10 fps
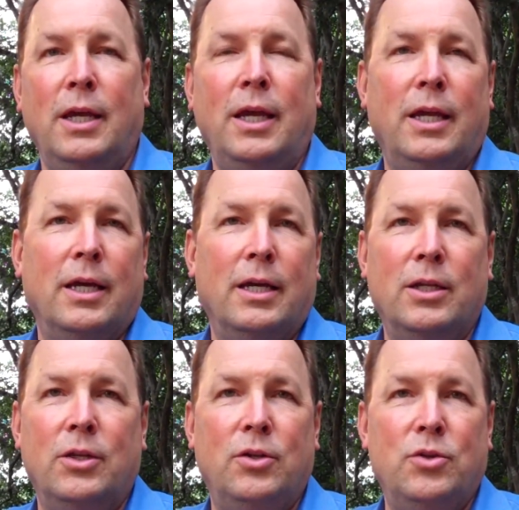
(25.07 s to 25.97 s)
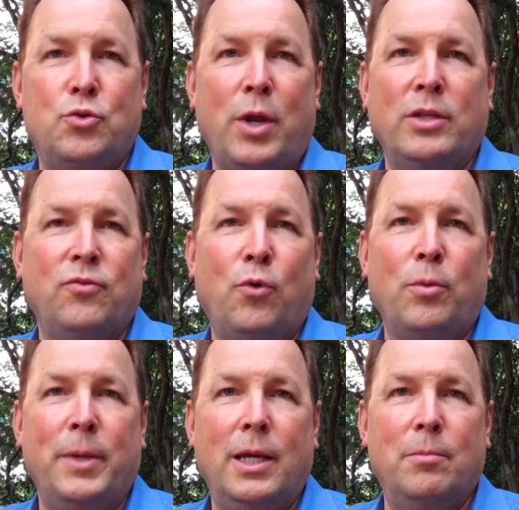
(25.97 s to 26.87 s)
and
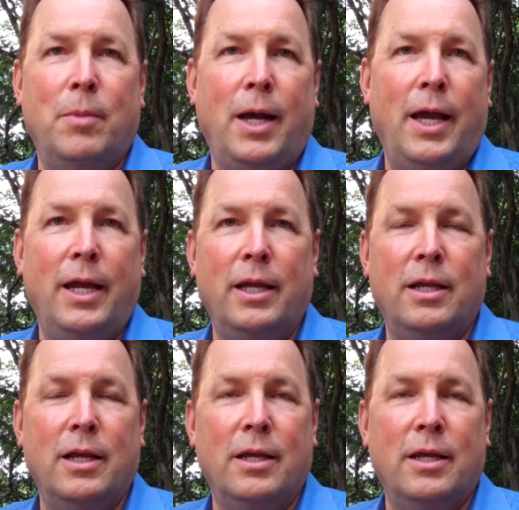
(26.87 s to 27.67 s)
transforming it by